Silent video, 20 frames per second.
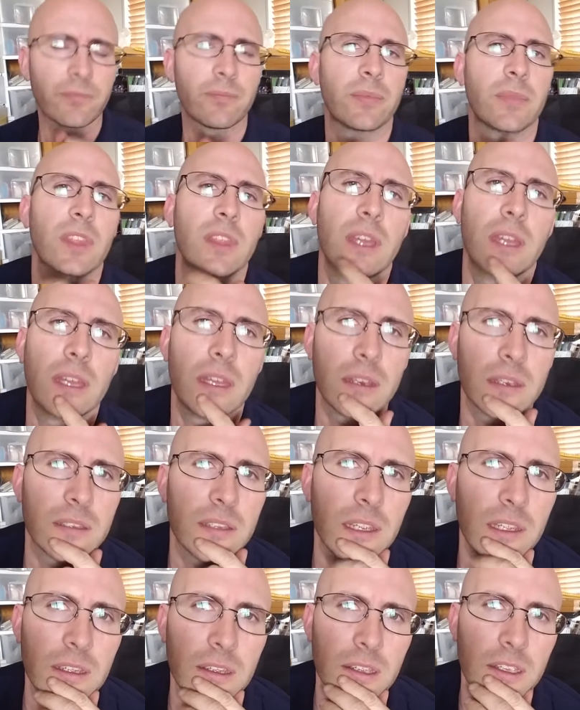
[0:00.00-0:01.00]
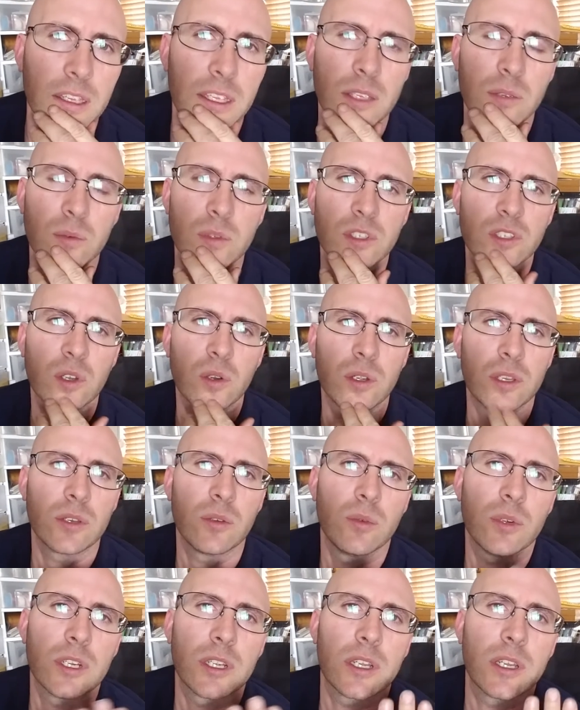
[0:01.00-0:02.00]
that he was going to
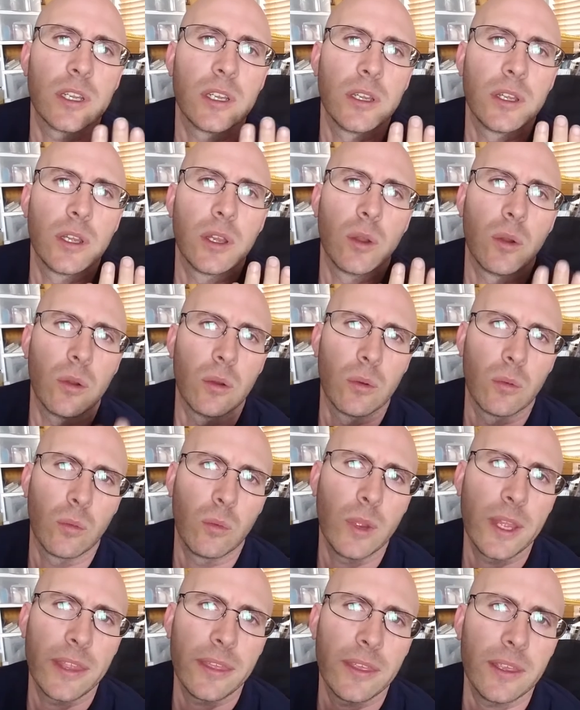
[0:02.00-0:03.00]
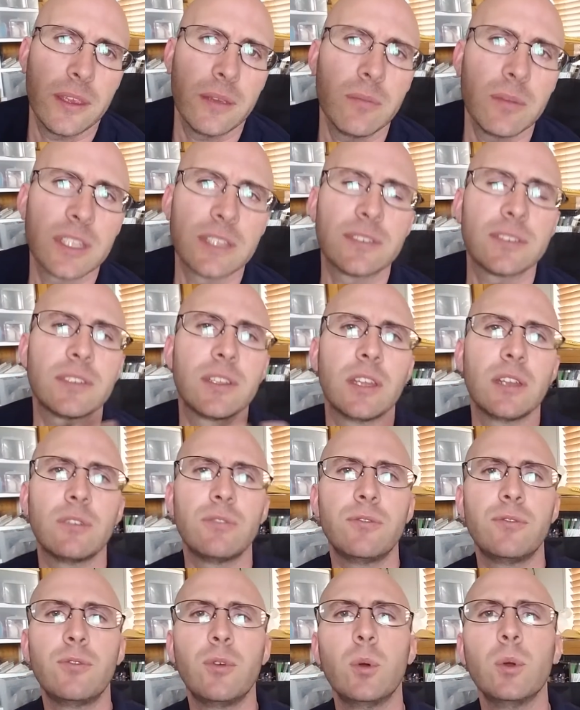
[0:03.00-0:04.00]
work with him instead of
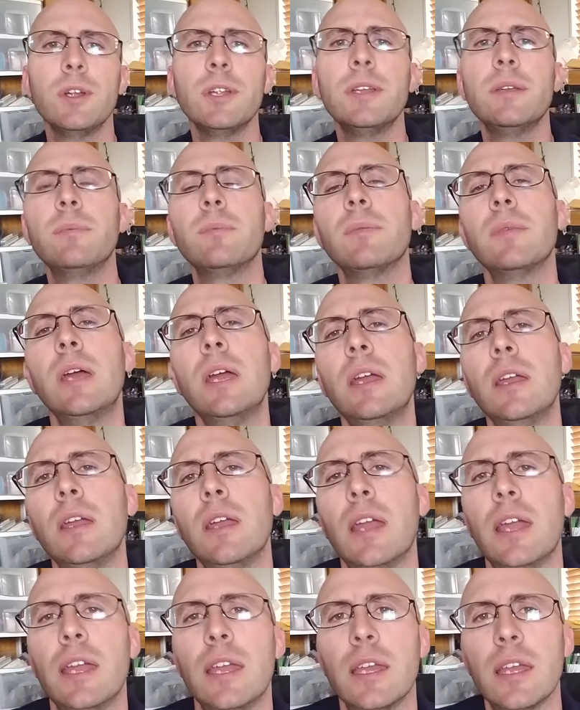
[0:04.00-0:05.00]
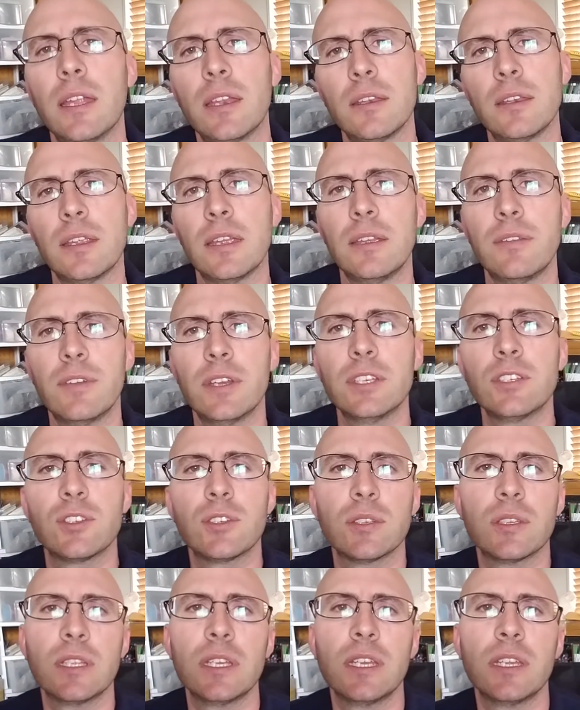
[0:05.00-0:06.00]
for him, and
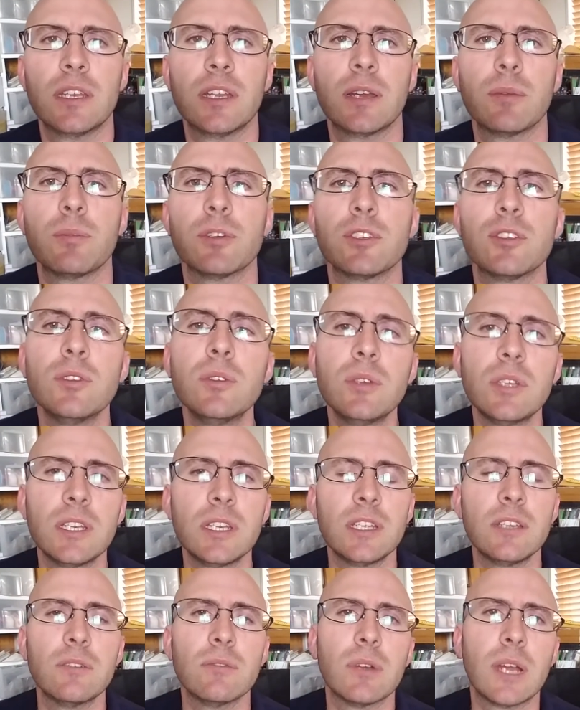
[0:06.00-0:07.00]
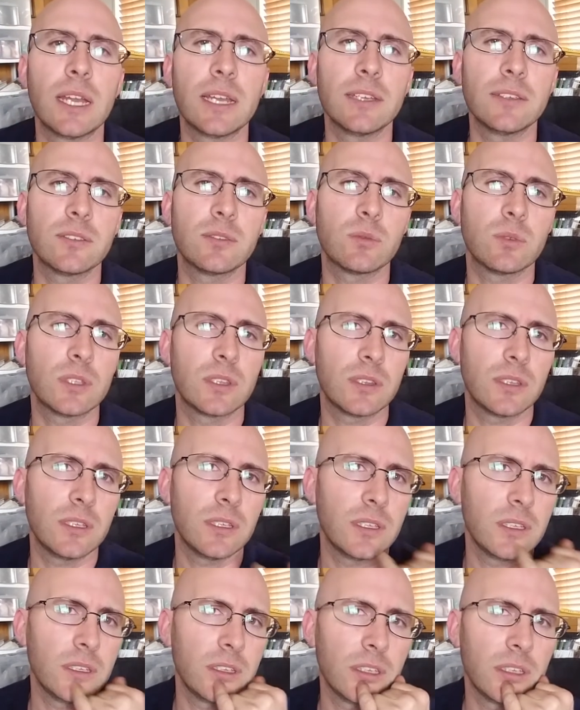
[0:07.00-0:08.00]
eventually an opportunity arose with
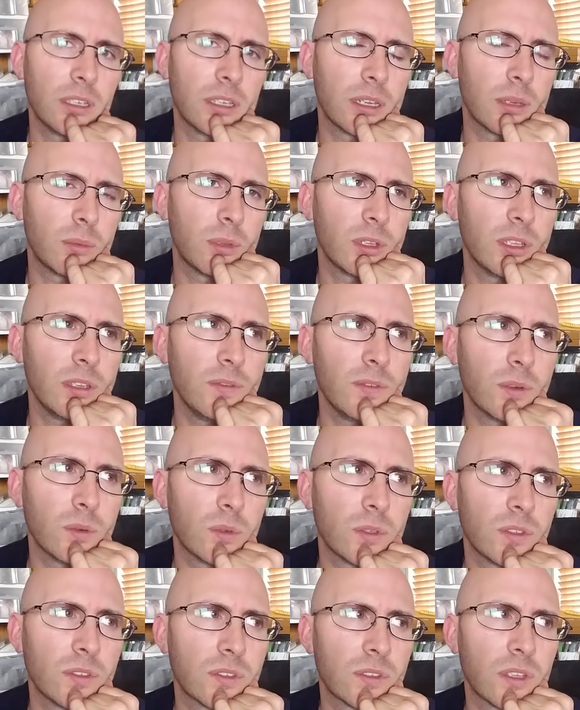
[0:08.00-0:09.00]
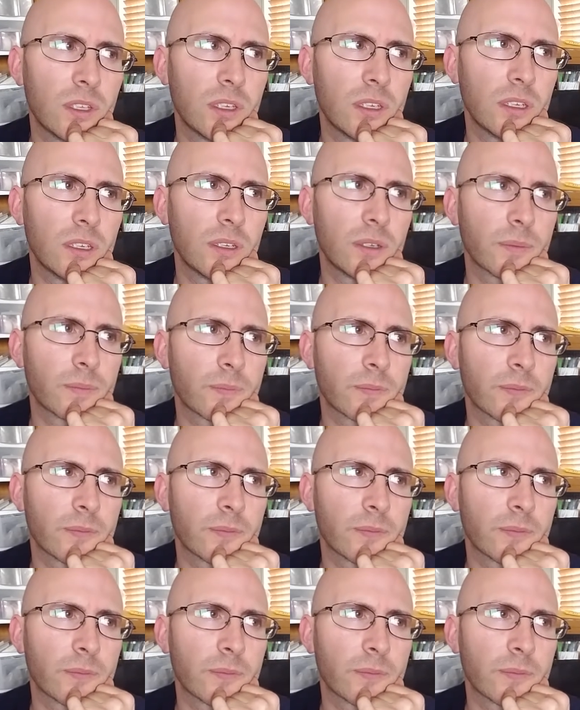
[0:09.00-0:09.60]
the, I believe it was the